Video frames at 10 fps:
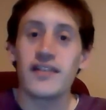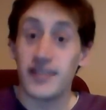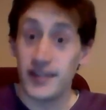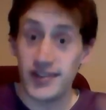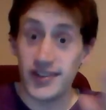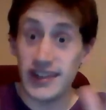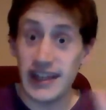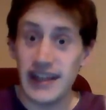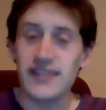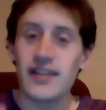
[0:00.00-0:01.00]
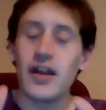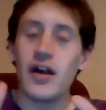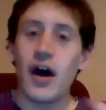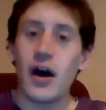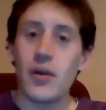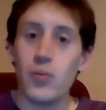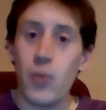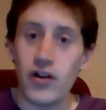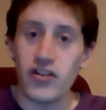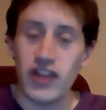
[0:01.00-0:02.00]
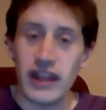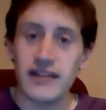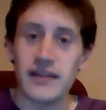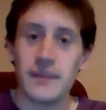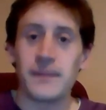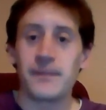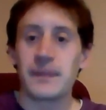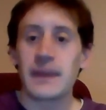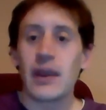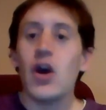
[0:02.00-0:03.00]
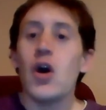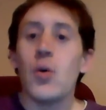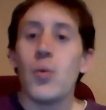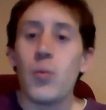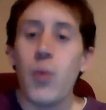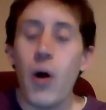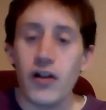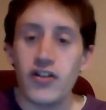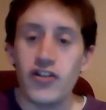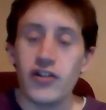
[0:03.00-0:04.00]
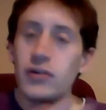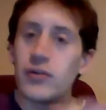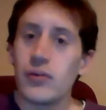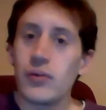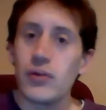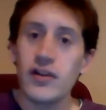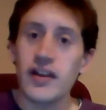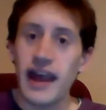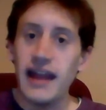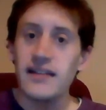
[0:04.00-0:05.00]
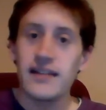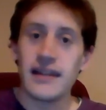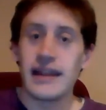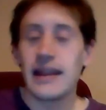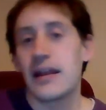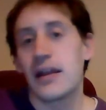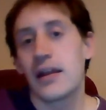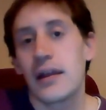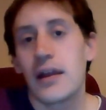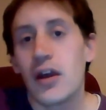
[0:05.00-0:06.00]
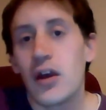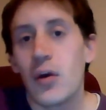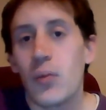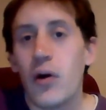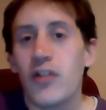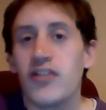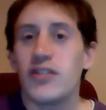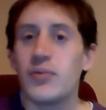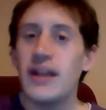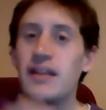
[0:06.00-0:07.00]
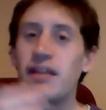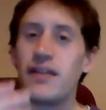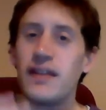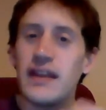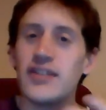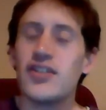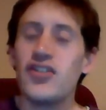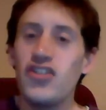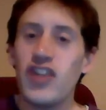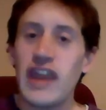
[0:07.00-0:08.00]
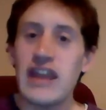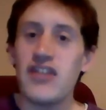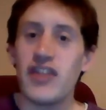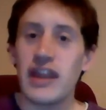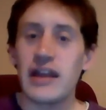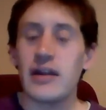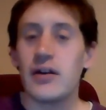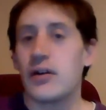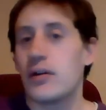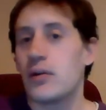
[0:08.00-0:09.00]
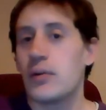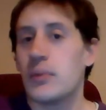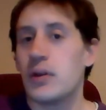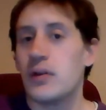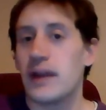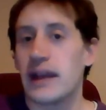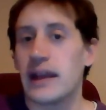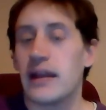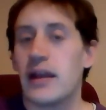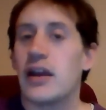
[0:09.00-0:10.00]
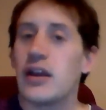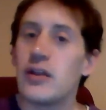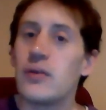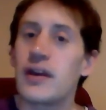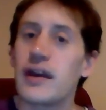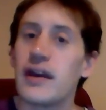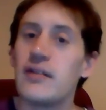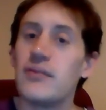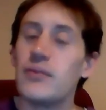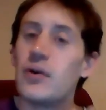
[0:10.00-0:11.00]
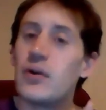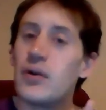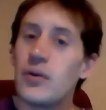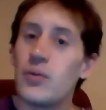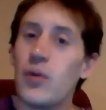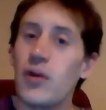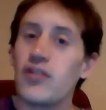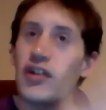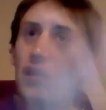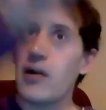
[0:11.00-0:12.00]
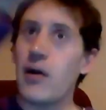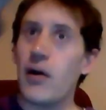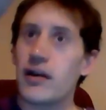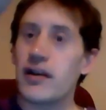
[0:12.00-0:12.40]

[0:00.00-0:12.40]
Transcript: to see it. I watch it. Watch or look at. Watch is when things are changing or moving. You can watch a clock